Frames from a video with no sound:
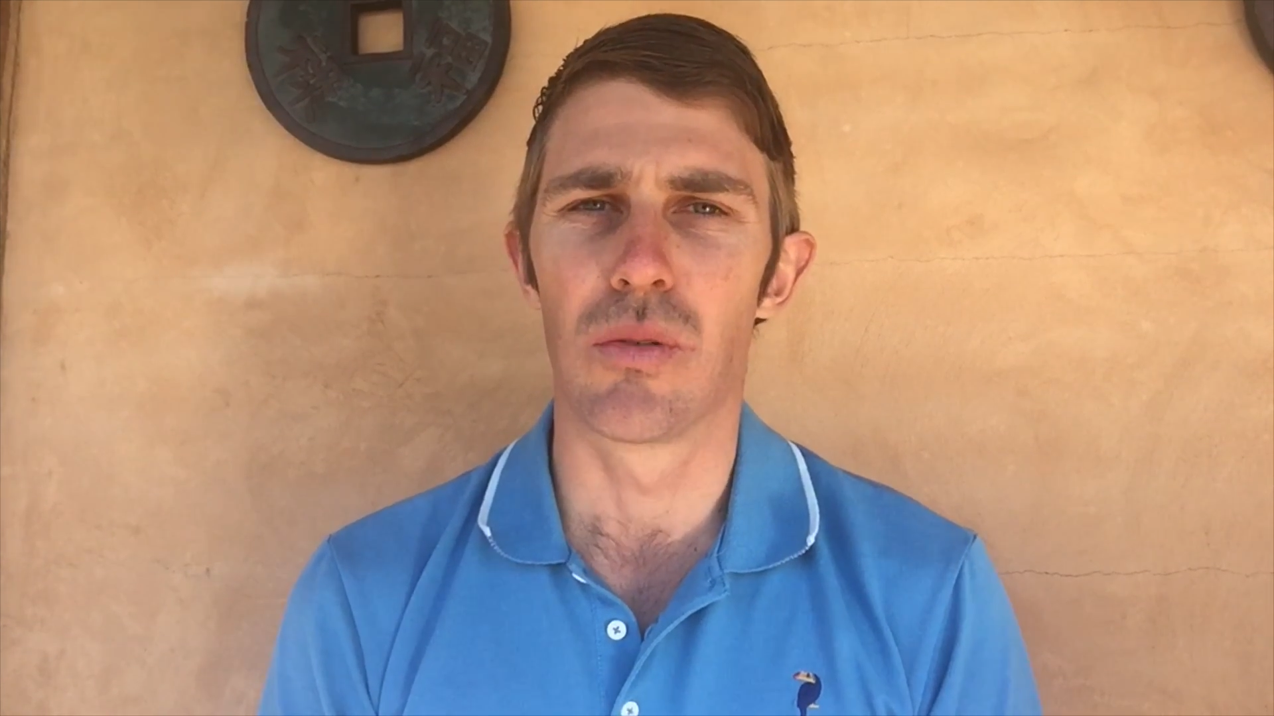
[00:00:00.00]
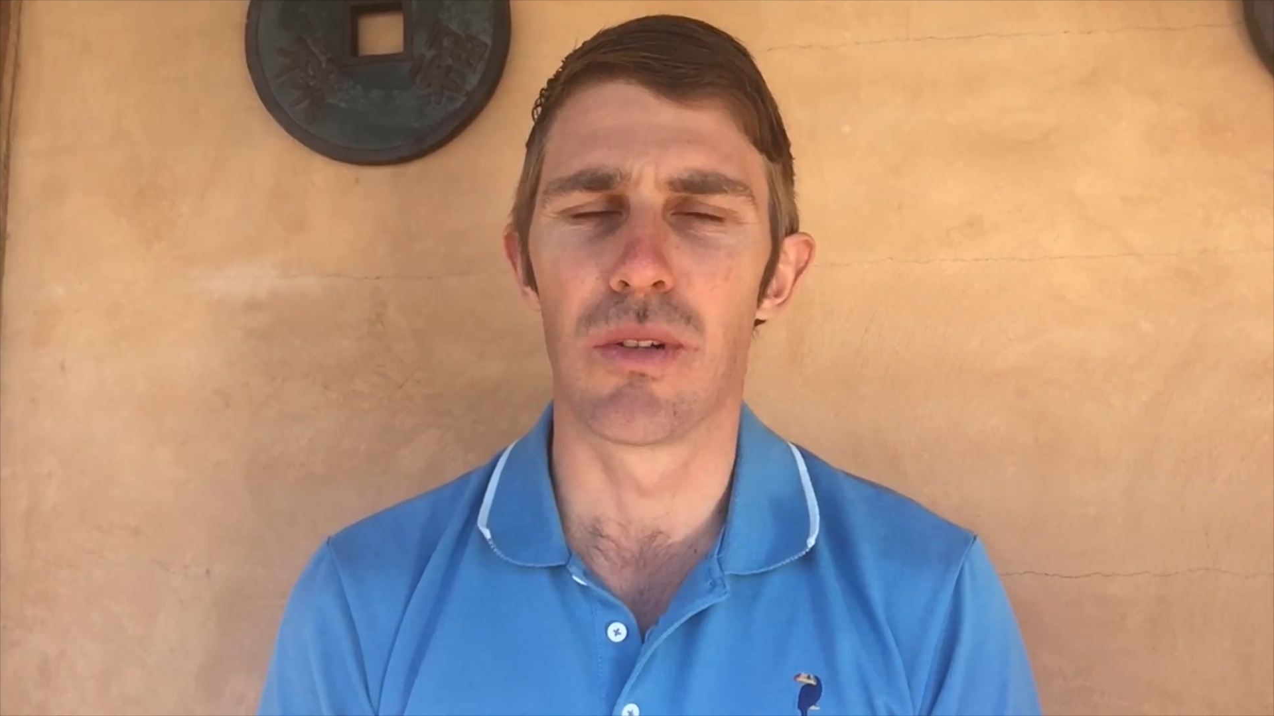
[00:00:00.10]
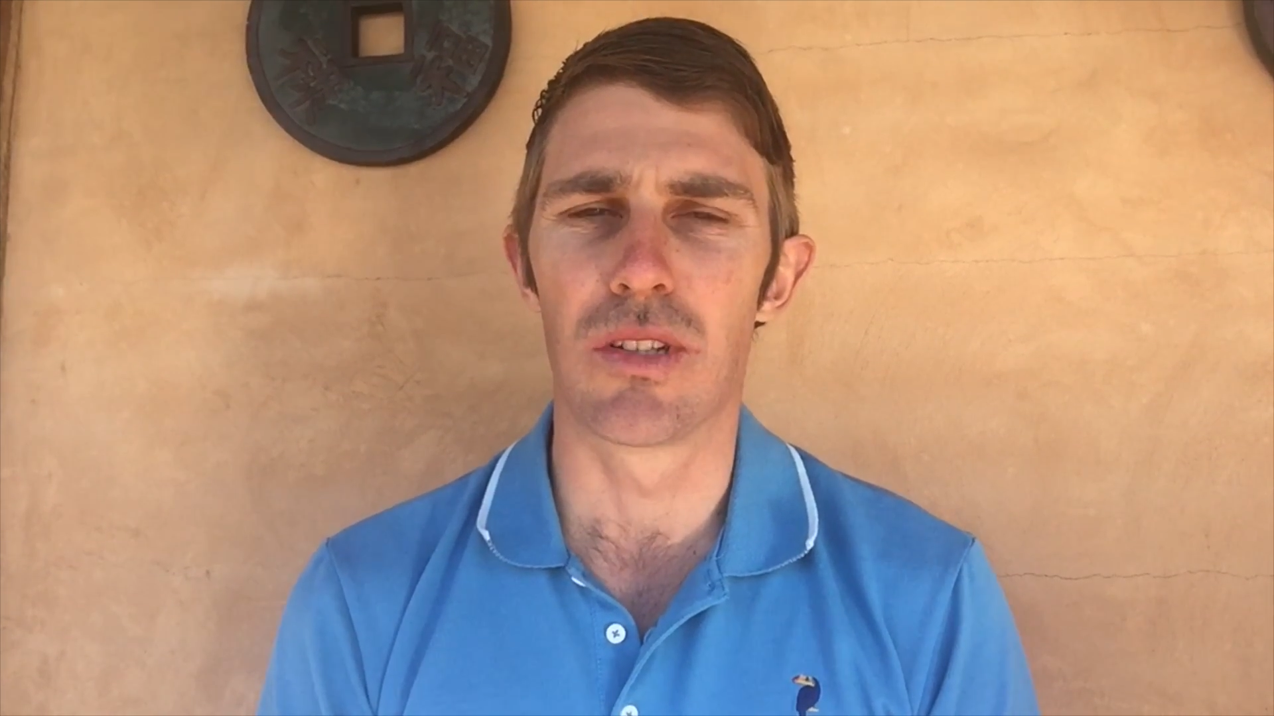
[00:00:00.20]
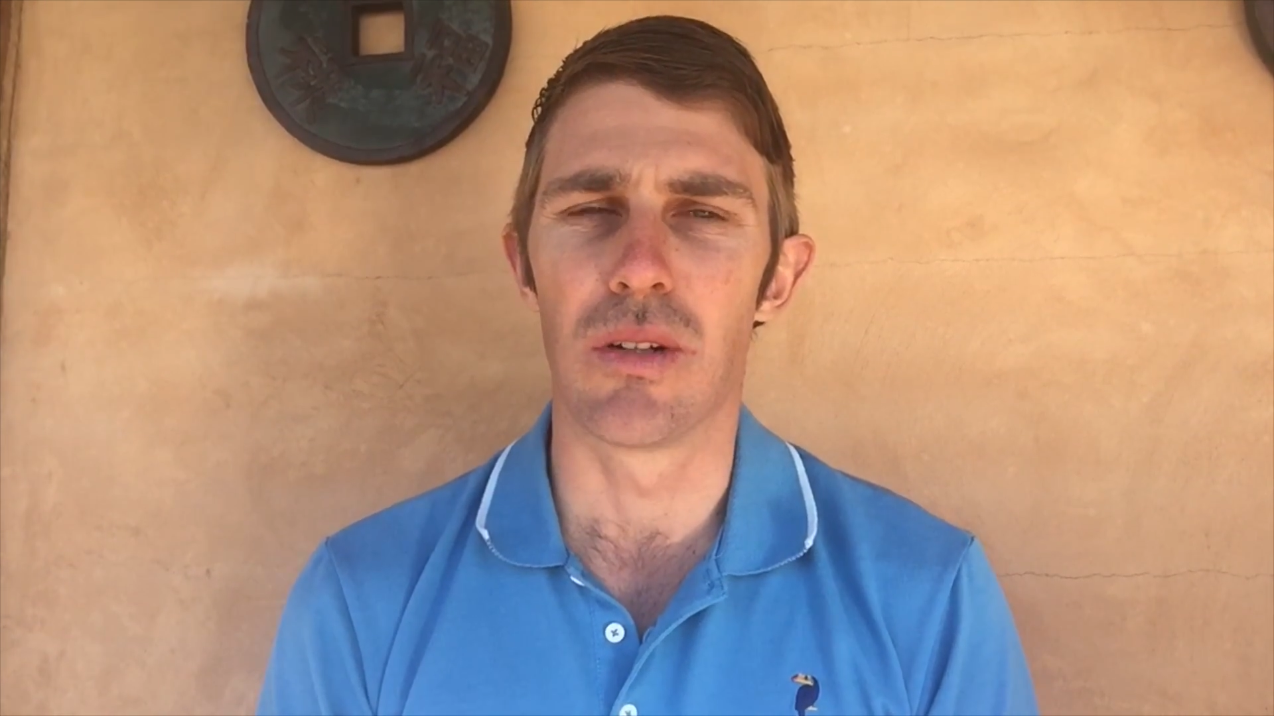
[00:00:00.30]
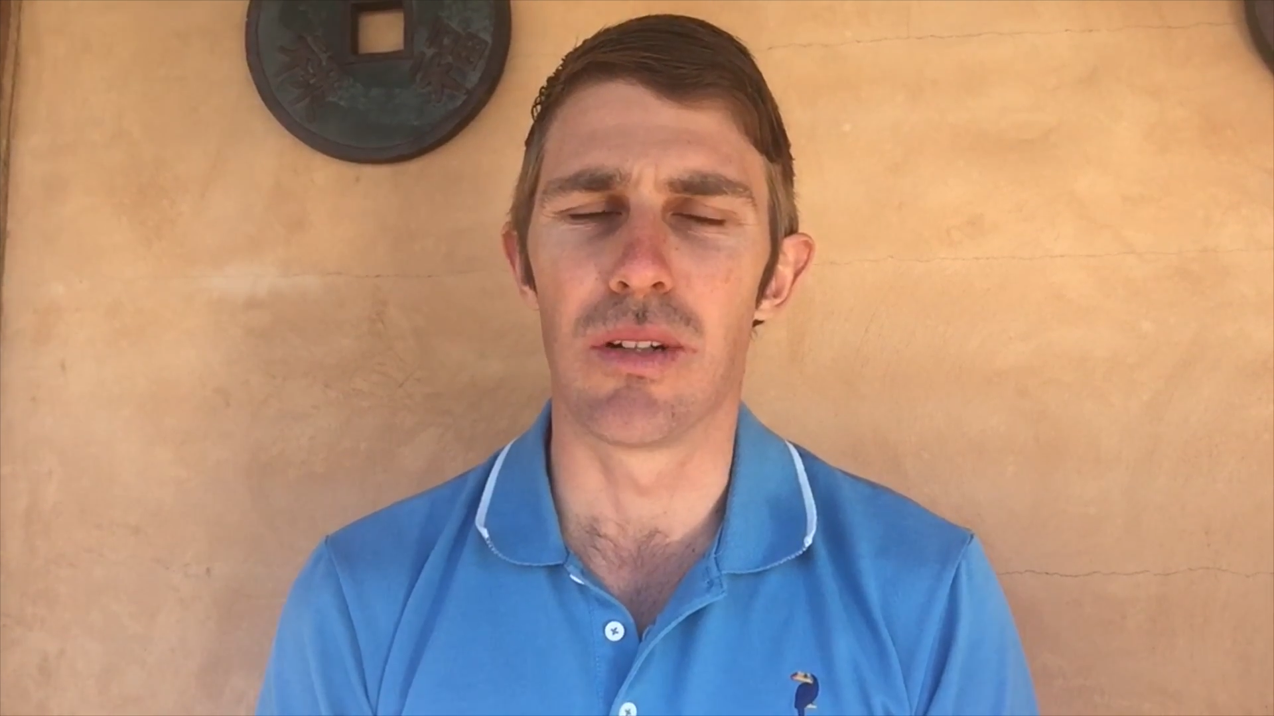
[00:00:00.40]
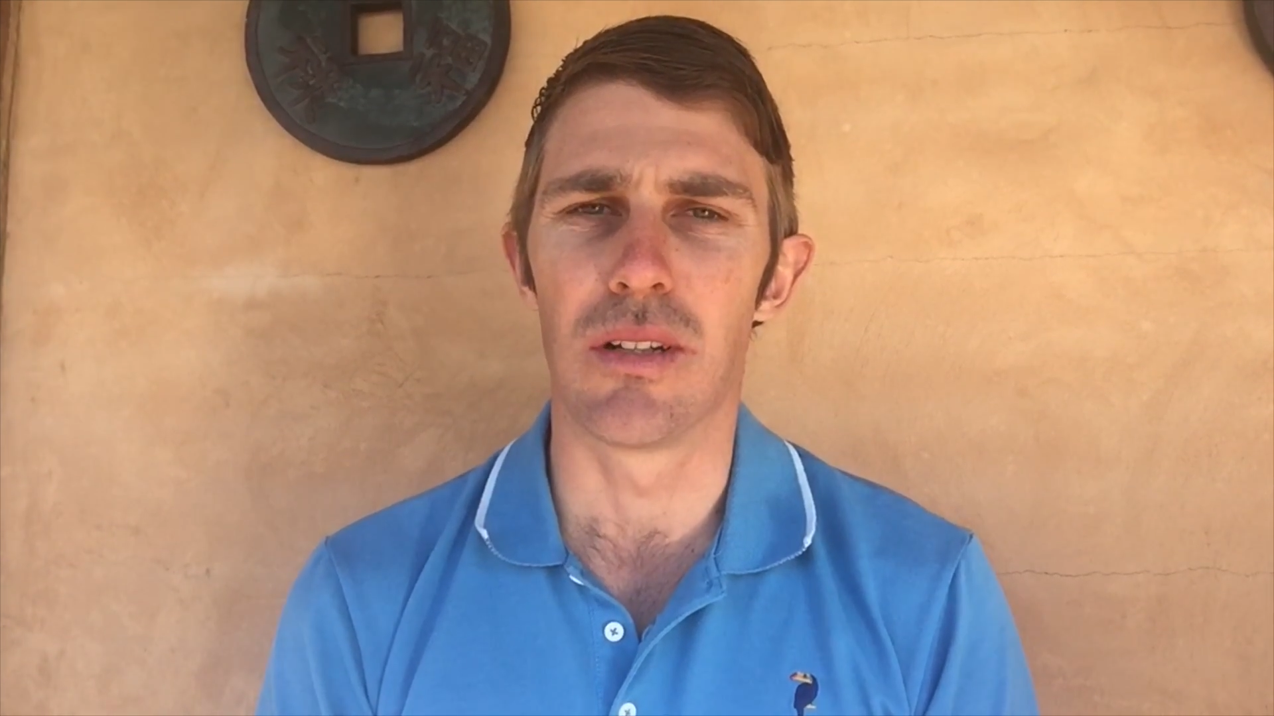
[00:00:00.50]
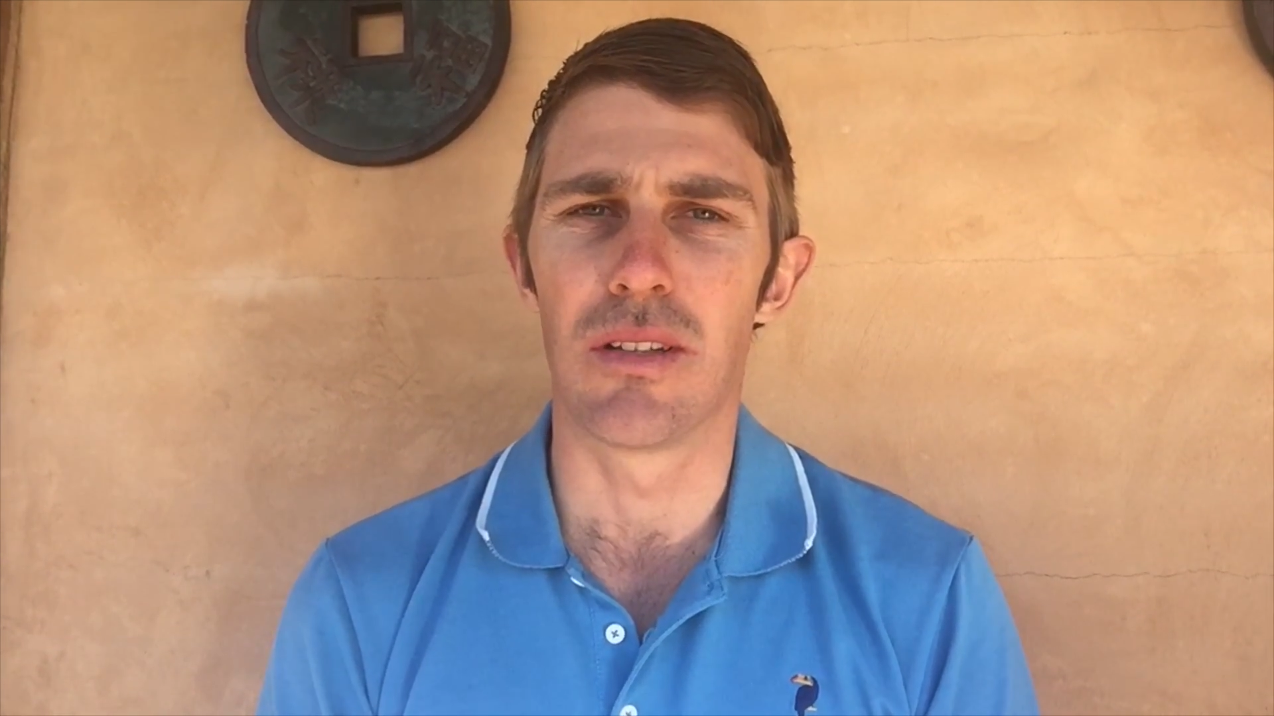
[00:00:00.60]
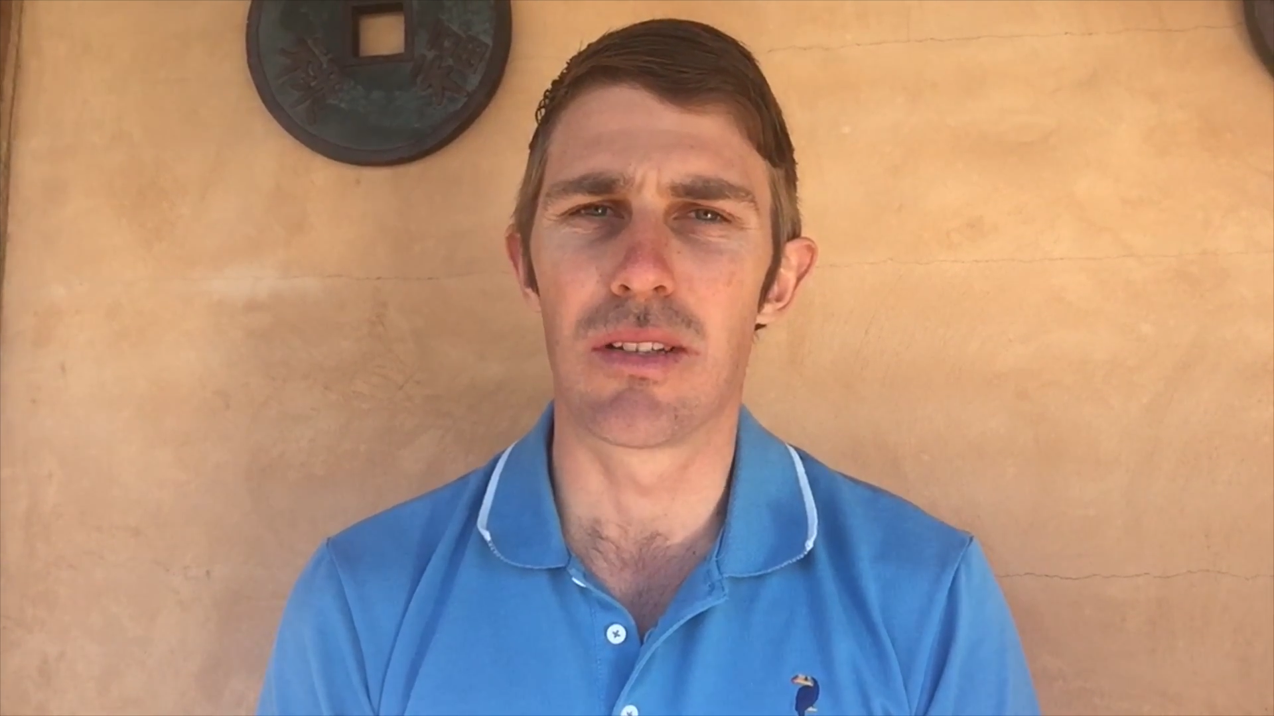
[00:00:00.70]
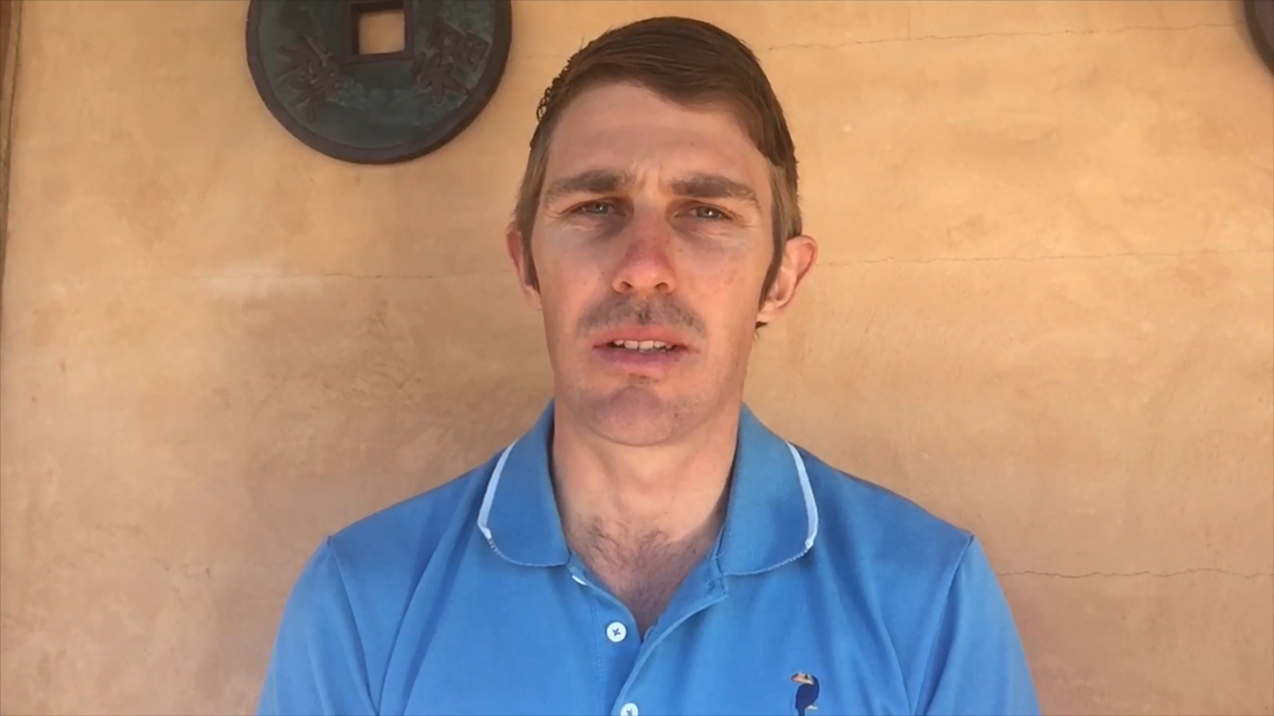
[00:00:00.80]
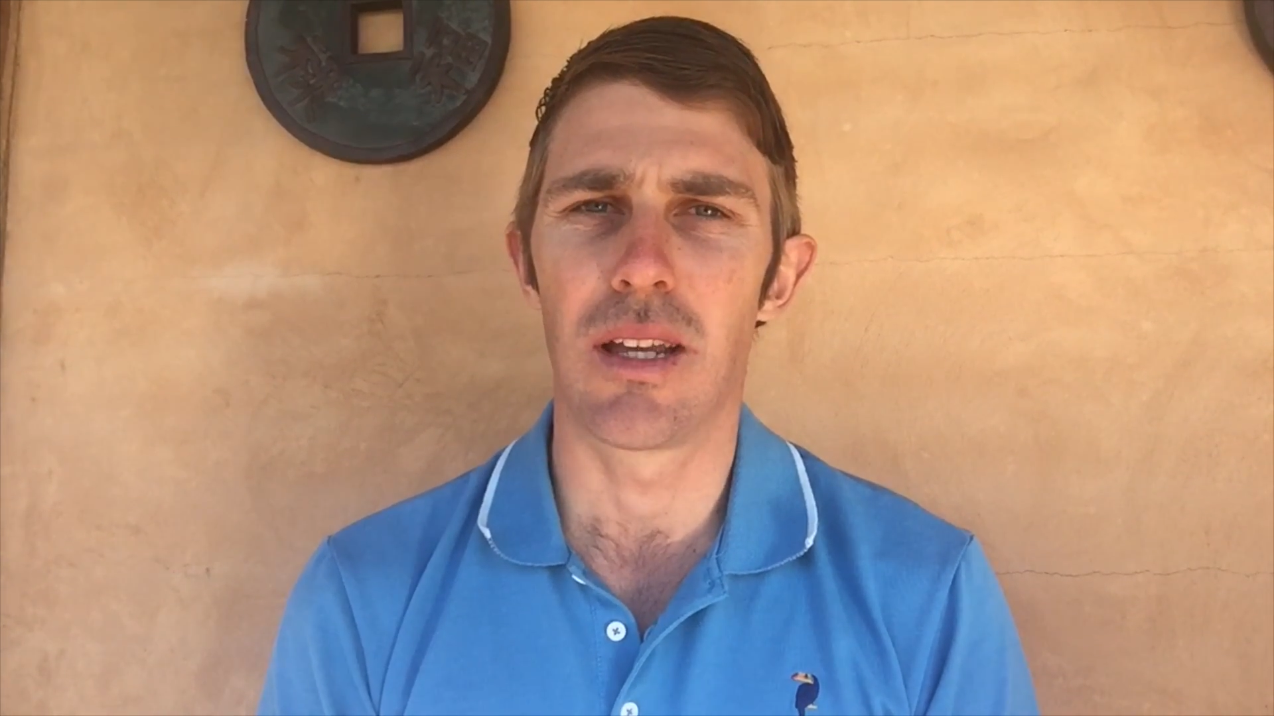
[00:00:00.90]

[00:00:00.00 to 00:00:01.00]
resilience.